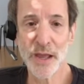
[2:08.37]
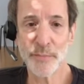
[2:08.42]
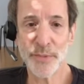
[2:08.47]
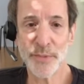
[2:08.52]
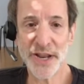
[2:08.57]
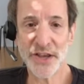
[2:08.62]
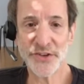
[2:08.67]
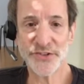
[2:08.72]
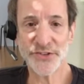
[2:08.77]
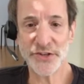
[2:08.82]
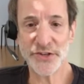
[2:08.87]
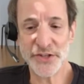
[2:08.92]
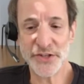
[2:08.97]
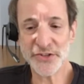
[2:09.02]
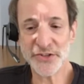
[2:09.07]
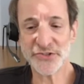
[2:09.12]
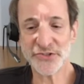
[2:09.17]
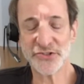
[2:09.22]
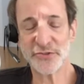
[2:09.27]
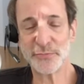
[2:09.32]
But as the
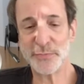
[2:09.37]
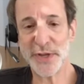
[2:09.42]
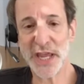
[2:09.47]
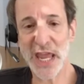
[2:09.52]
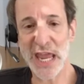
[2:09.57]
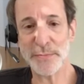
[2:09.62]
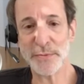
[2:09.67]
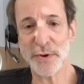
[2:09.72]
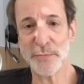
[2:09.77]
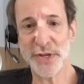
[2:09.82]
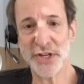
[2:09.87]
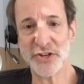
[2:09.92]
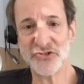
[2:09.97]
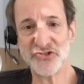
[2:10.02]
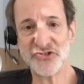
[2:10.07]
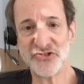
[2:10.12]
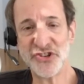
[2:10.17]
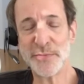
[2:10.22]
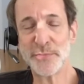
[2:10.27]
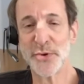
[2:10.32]
disks became a bit
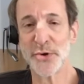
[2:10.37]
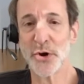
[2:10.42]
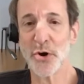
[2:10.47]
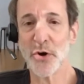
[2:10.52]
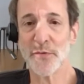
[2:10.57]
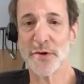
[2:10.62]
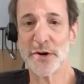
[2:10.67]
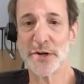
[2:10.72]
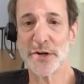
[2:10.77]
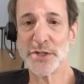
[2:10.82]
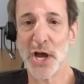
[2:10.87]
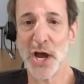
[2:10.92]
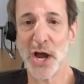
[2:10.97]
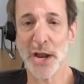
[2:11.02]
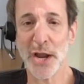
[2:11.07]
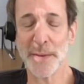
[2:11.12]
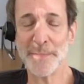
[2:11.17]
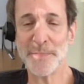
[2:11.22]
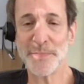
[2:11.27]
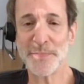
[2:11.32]
cheaper over
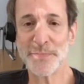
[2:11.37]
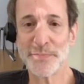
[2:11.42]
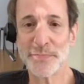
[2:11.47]
time,